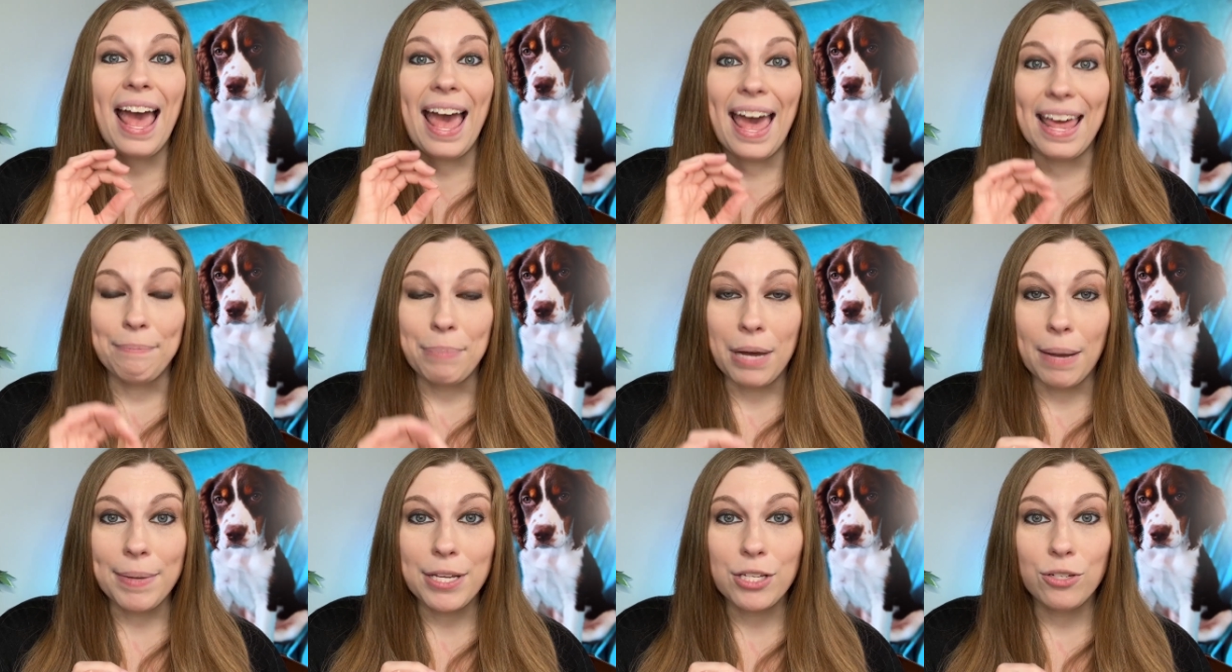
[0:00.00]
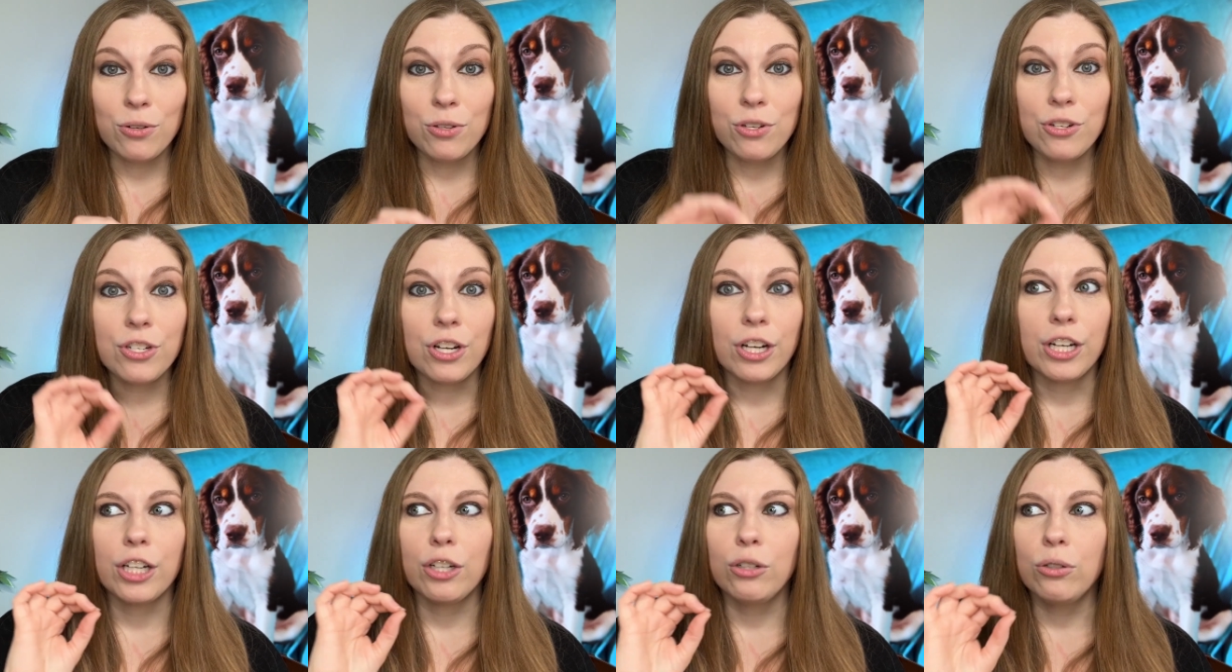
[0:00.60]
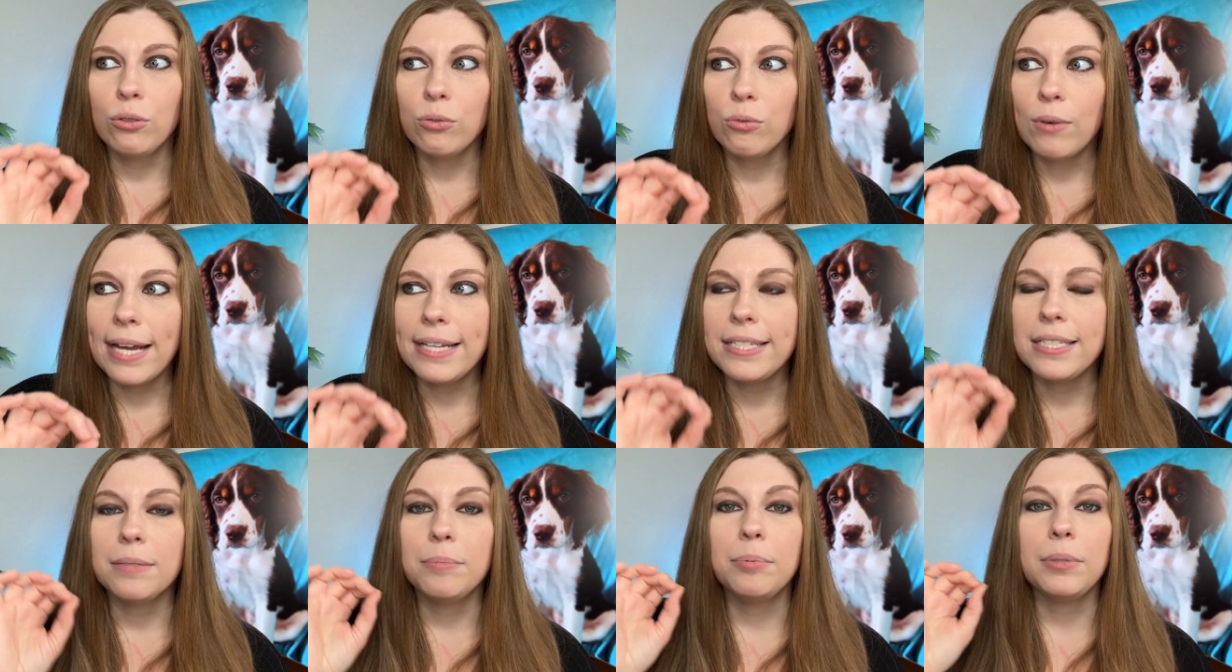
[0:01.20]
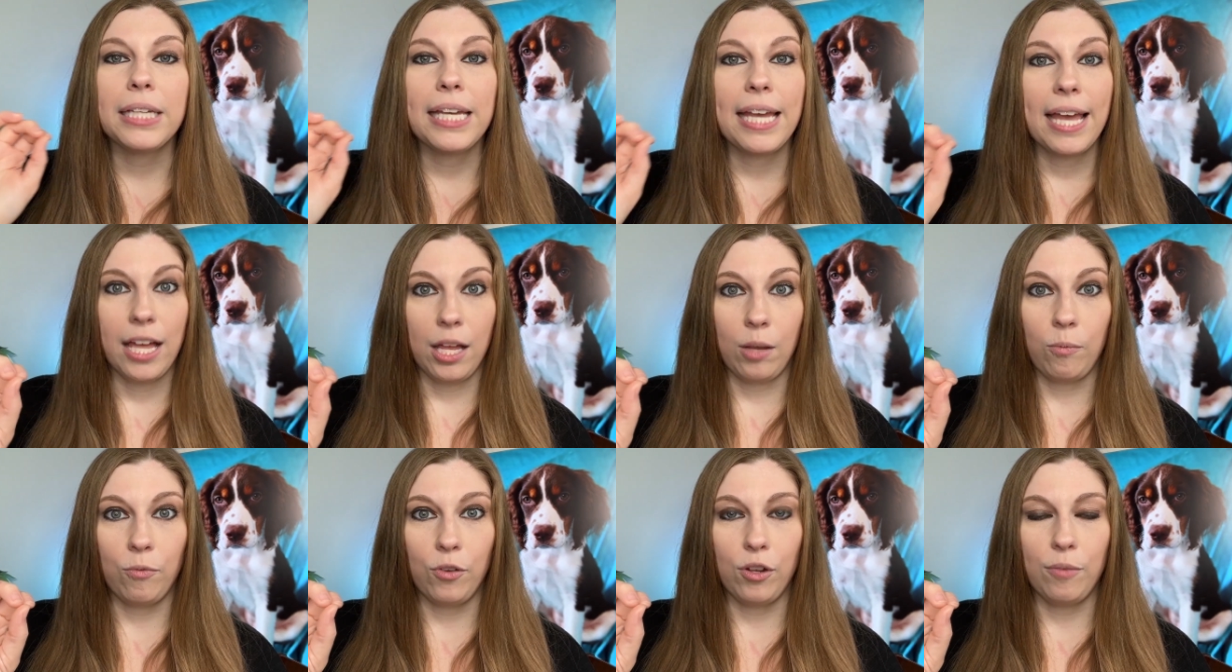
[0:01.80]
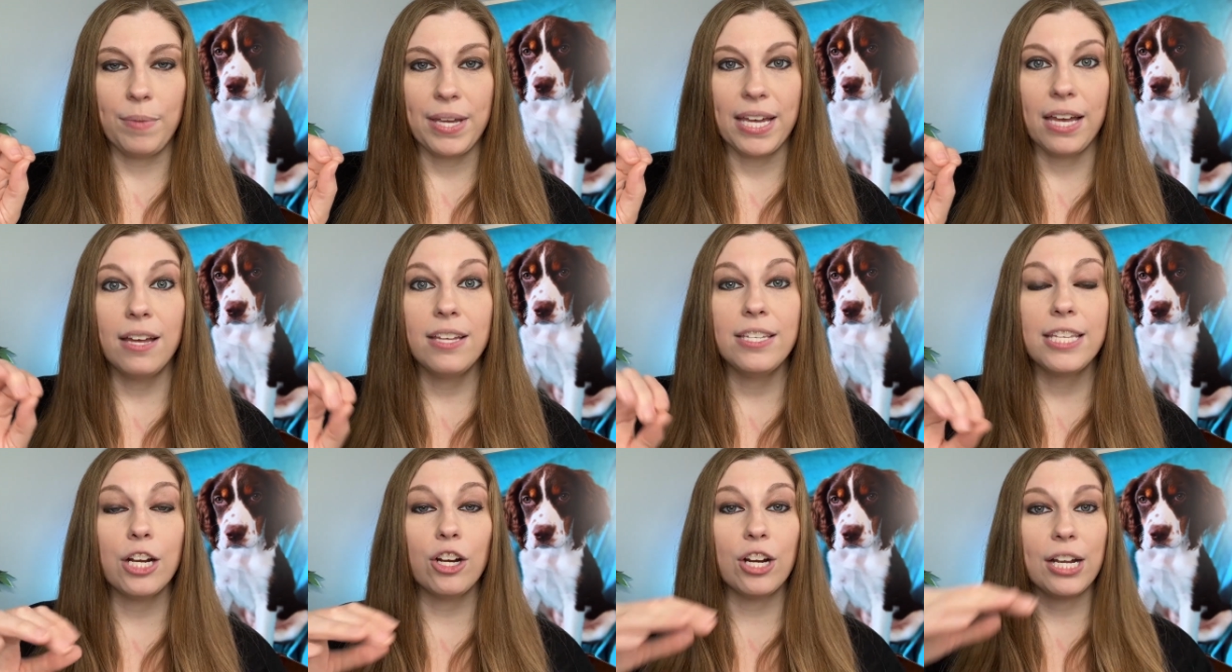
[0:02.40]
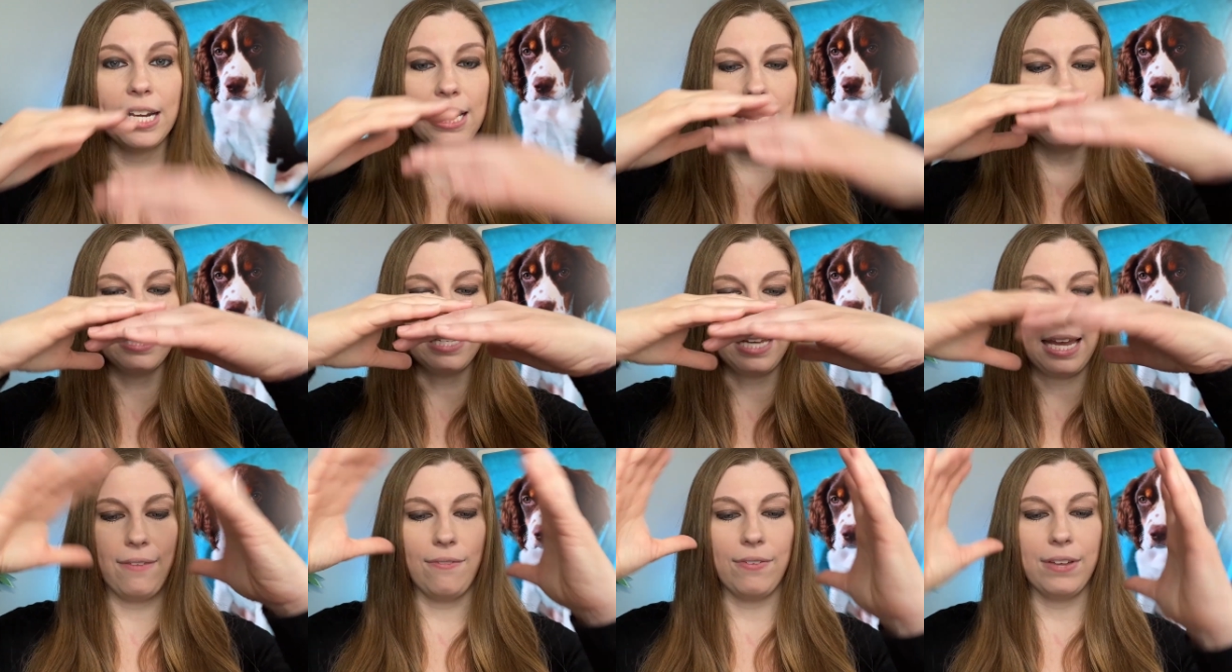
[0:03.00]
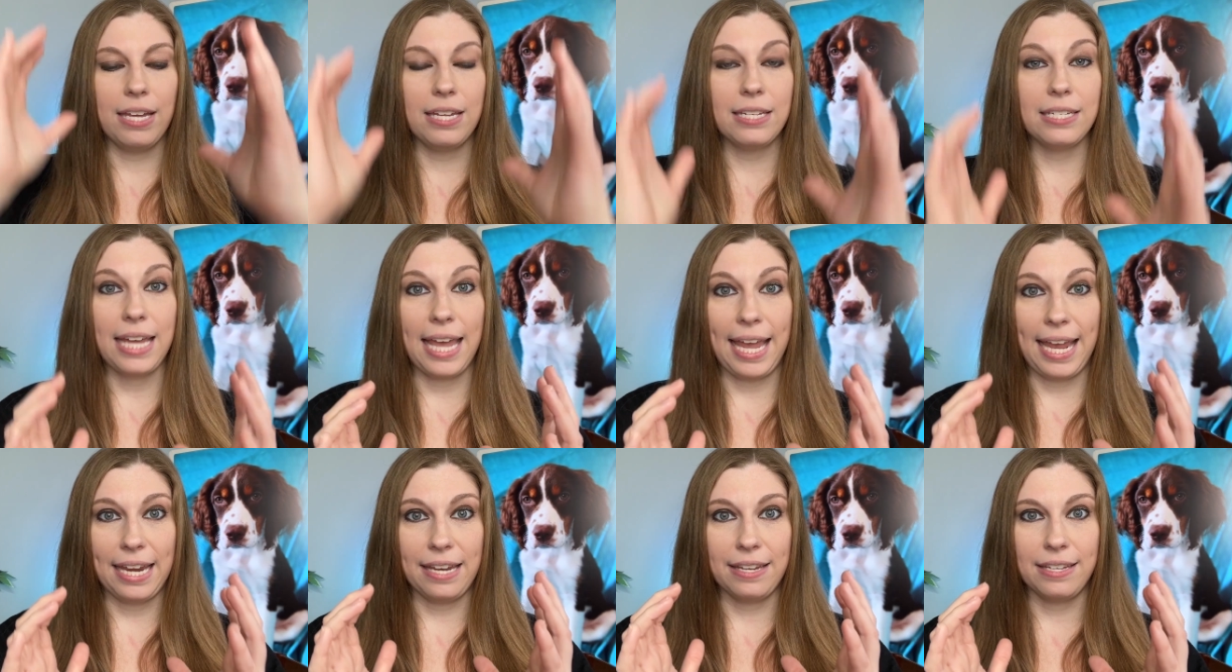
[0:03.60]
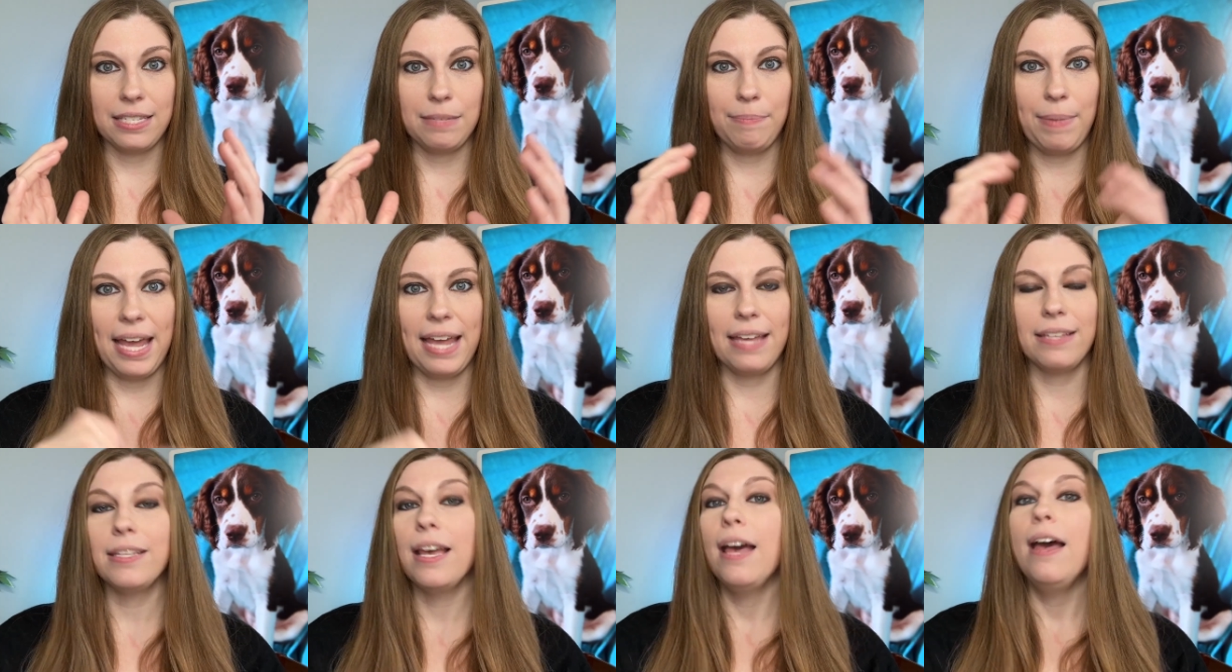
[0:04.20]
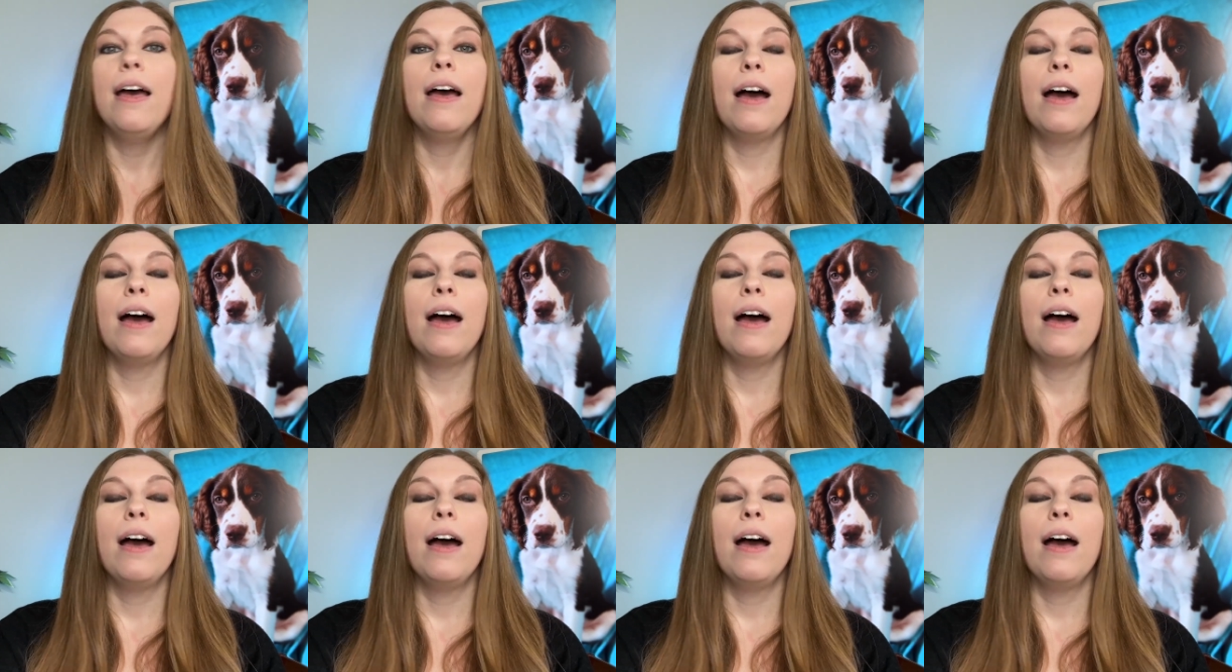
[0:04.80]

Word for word: And puppy strollers are incredibly helpful because they're in a safe, contained space.